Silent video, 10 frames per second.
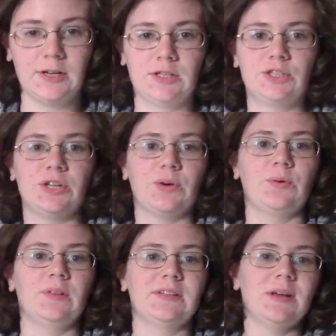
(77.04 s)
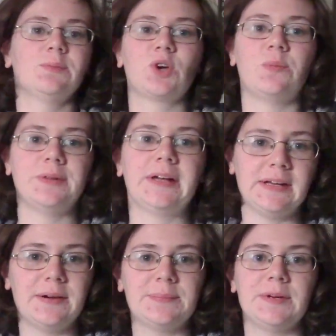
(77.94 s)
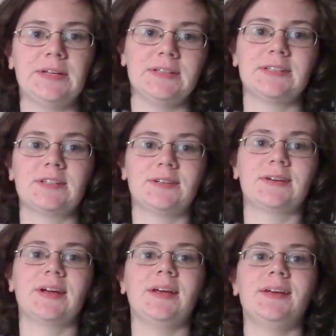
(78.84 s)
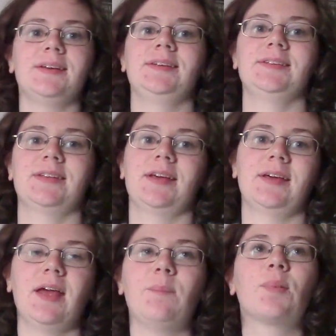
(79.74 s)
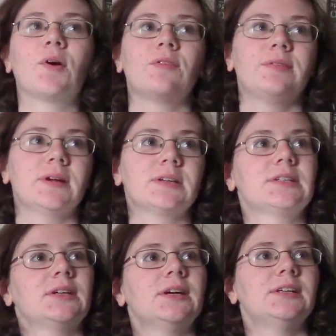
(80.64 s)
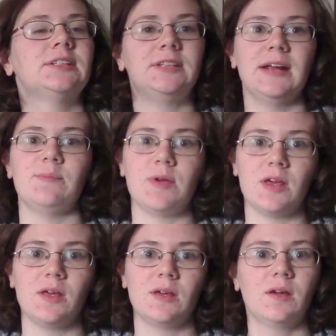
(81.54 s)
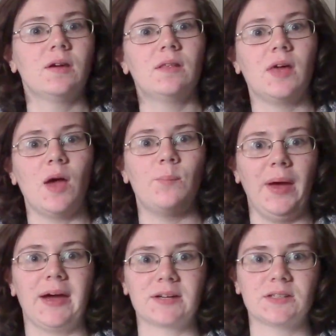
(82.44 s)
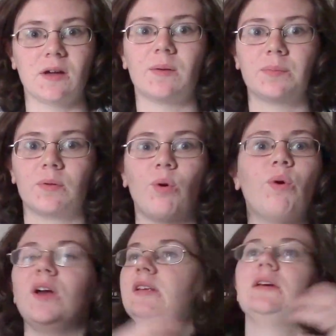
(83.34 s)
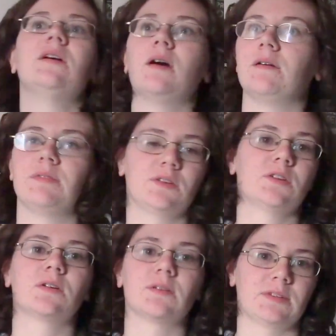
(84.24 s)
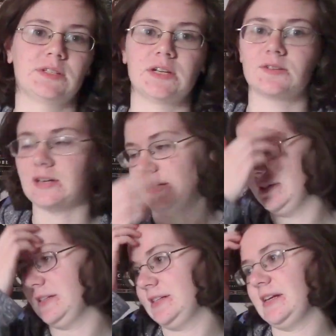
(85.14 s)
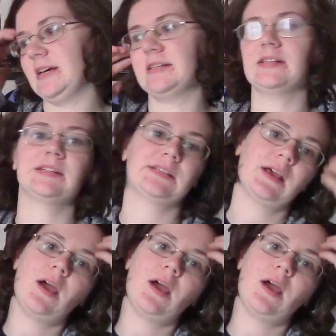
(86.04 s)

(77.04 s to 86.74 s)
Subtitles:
So this album's called Millennium, and this song is a perfect statement that backs up the whole idea of the turn of the century, because it just has this